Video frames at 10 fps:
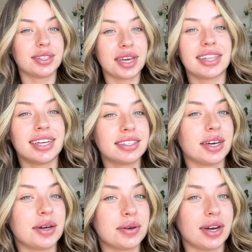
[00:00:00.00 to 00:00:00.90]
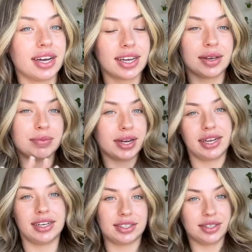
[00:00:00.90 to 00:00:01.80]
yeah, that's how I get my
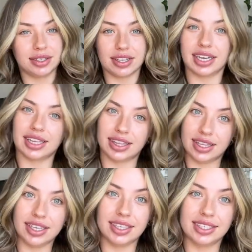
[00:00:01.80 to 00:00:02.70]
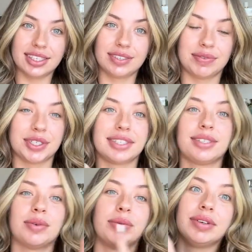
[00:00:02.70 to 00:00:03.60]
hair to look like this versus
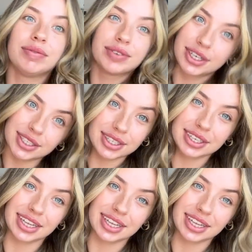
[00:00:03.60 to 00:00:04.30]
what we first look